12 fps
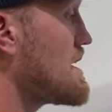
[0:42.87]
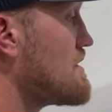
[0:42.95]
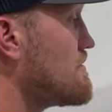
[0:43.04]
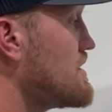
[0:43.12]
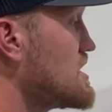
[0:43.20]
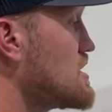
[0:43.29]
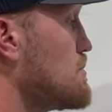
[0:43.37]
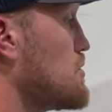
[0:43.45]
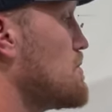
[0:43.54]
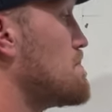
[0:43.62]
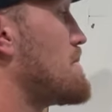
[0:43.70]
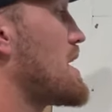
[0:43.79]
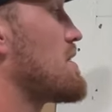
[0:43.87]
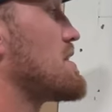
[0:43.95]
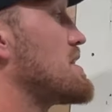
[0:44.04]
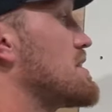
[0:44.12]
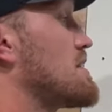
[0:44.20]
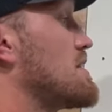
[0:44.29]
invisible
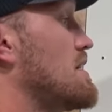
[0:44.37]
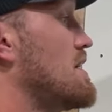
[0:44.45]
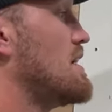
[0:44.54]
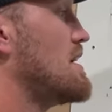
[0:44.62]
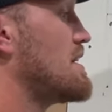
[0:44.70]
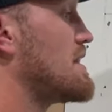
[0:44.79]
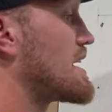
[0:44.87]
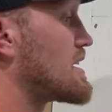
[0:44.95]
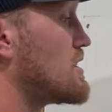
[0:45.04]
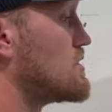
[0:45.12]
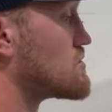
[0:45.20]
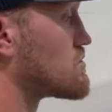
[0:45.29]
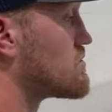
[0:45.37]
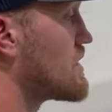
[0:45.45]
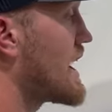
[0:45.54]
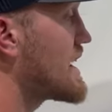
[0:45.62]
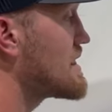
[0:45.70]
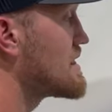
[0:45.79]
barrier that goes
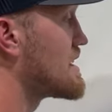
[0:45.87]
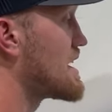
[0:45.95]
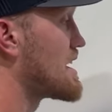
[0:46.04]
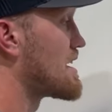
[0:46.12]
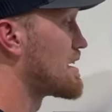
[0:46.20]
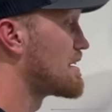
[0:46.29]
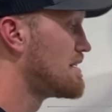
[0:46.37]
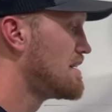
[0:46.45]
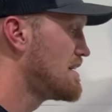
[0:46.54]
right there.